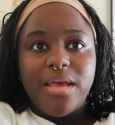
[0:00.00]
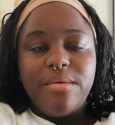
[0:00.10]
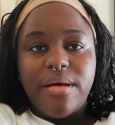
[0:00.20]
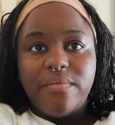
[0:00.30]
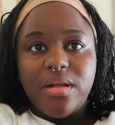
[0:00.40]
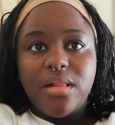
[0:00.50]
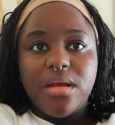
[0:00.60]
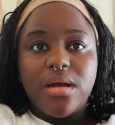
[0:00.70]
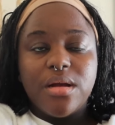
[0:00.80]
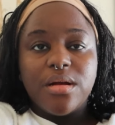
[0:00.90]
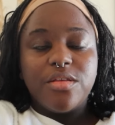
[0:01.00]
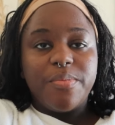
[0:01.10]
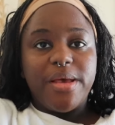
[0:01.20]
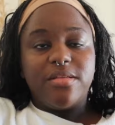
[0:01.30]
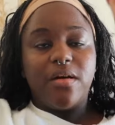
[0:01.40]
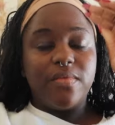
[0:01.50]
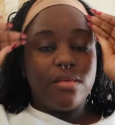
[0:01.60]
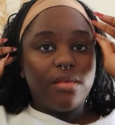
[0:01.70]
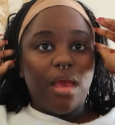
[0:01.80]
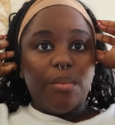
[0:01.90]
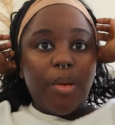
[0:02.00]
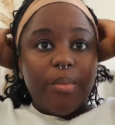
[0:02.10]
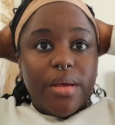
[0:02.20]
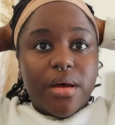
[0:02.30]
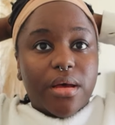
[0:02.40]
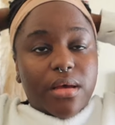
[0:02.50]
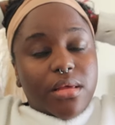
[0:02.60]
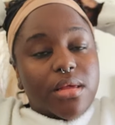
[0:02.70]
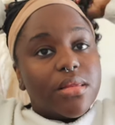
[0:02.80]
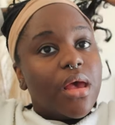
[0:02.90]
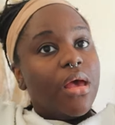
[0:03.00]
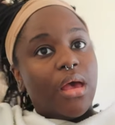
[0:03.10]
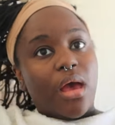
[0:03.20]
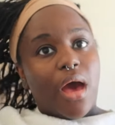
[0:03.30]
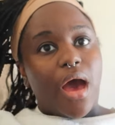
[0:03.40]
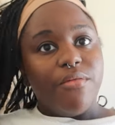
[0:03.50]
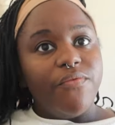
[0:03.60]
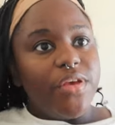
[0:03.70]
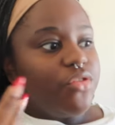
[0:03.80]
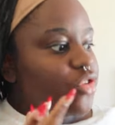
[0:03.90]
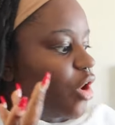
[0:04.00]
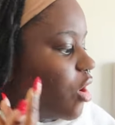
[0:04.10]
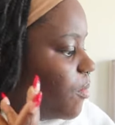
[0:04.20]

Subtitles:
I keep having to clear space off this camera because I refuse to go